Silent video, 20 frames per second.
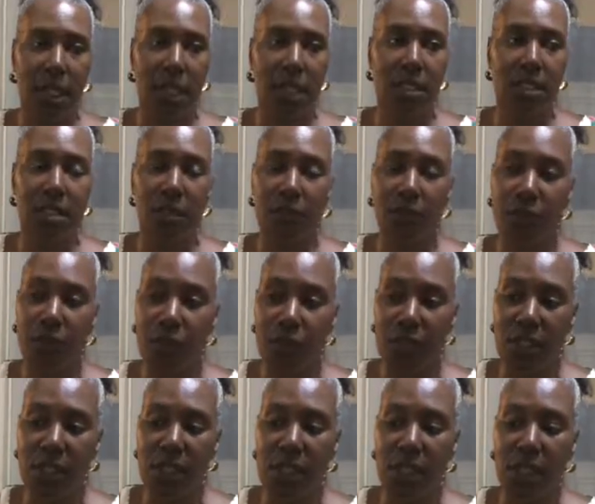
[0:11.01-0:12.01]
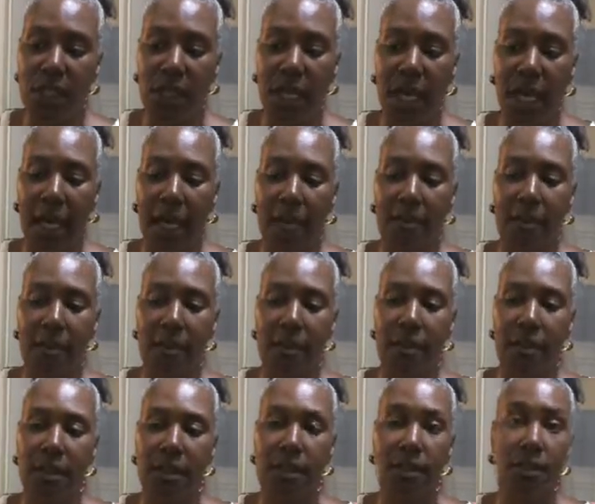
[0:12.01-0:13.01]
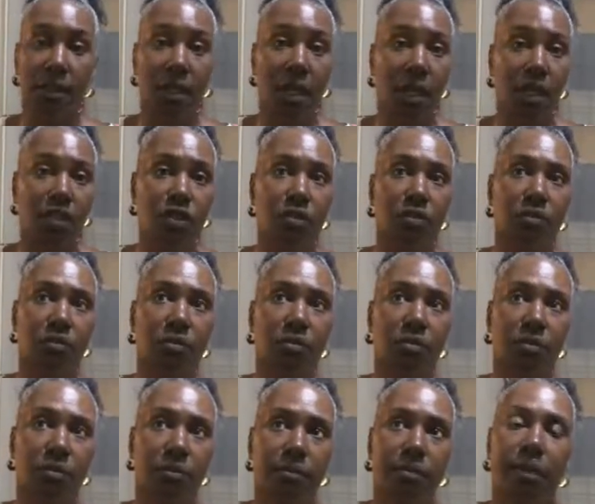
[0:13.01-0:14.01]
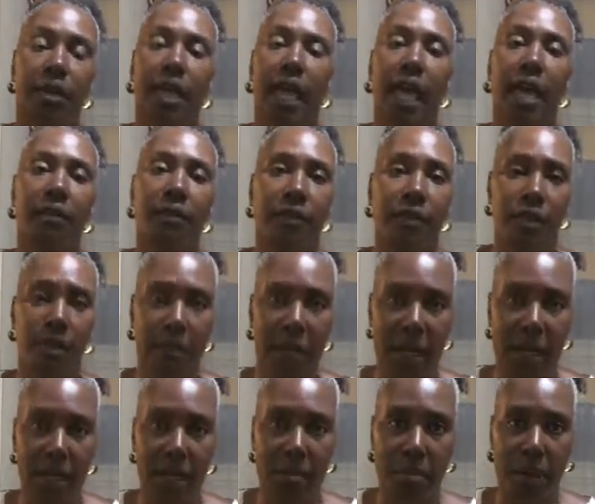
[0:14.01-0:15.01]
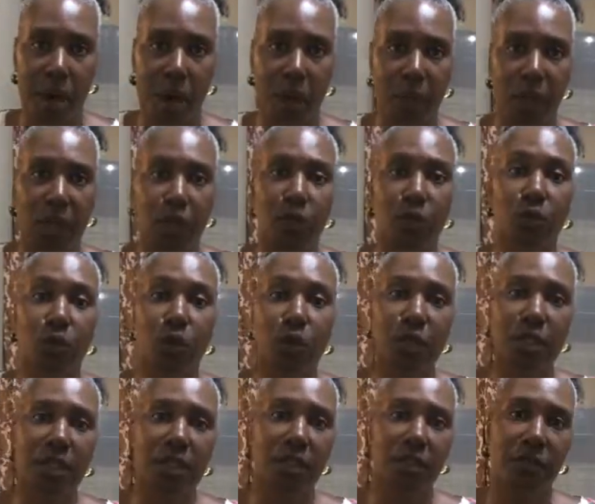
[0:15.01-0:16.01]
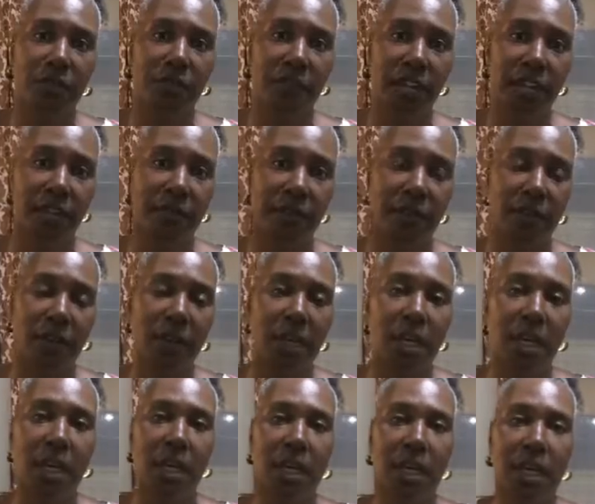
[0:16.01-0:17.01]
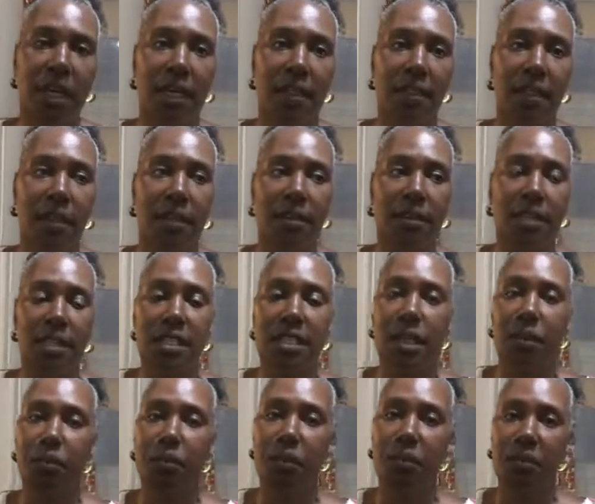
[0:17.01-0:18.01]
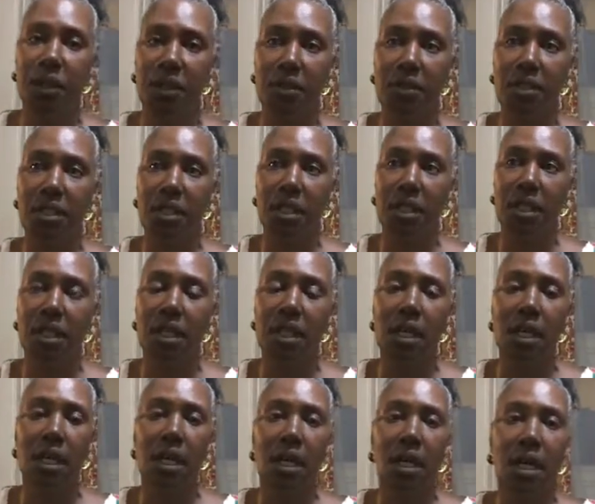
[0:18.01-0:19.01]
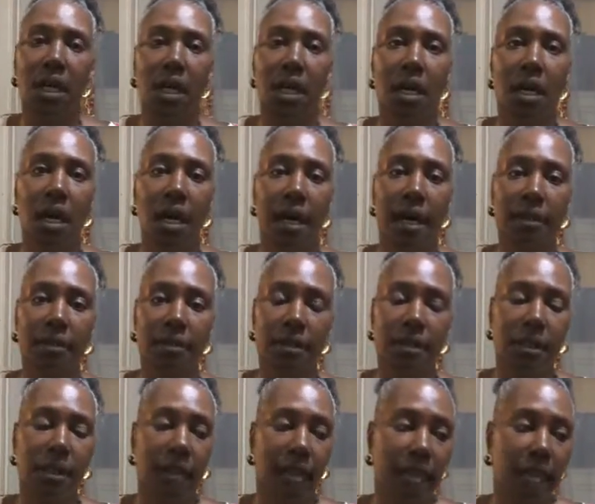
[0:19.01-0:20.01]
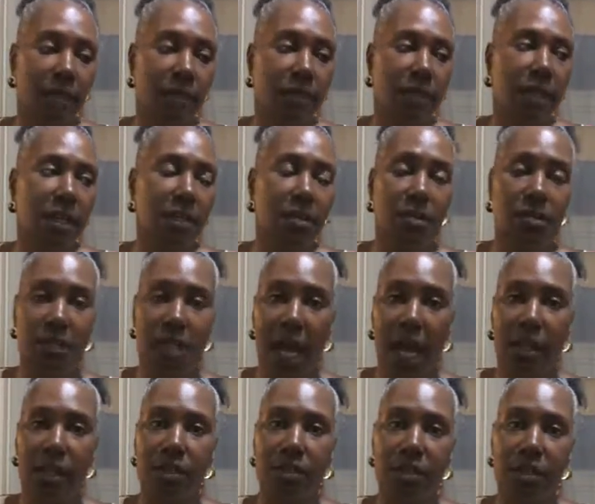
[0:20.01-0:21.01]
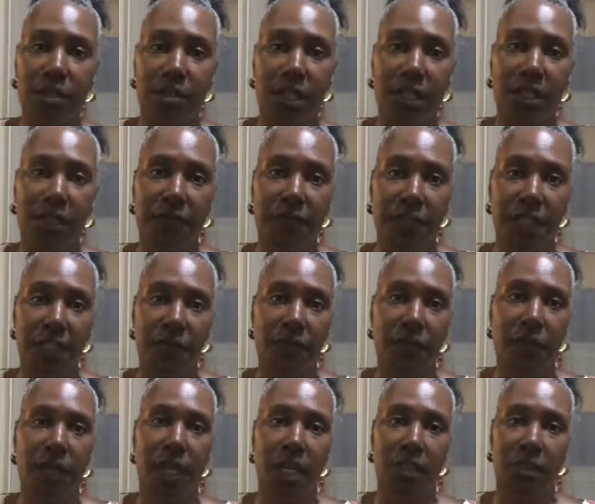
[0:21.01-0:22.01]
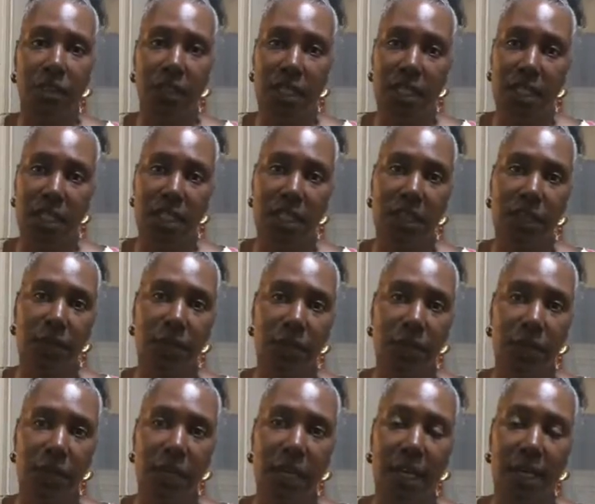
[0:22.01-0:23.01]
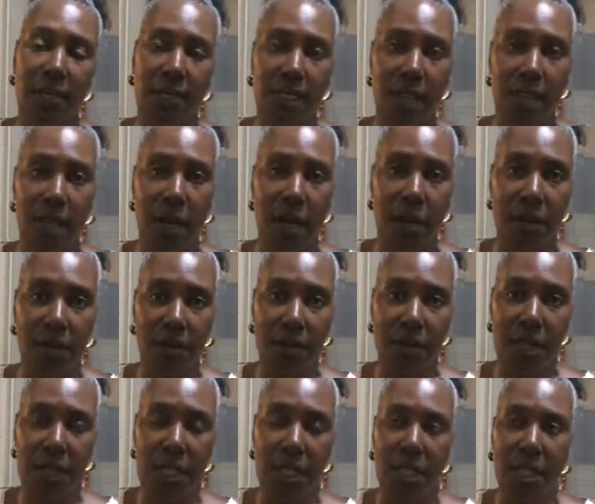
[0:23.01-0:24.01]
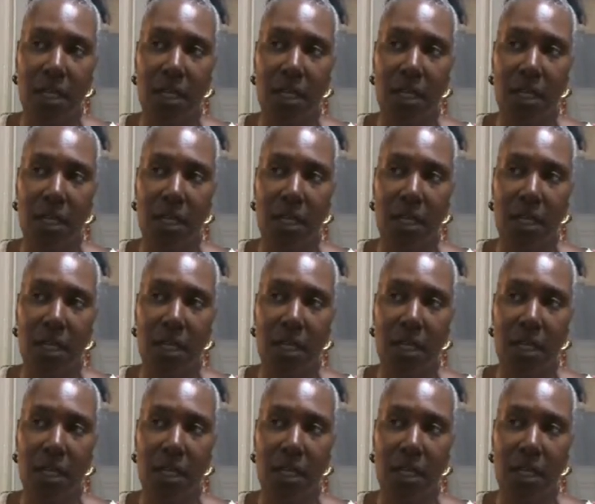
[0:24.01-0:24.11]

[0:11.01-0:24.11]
It's unfortunate that the judge gave her back her property and ruled in her favor, and then on a separate motion, gave the other side attorney's fees for $164,000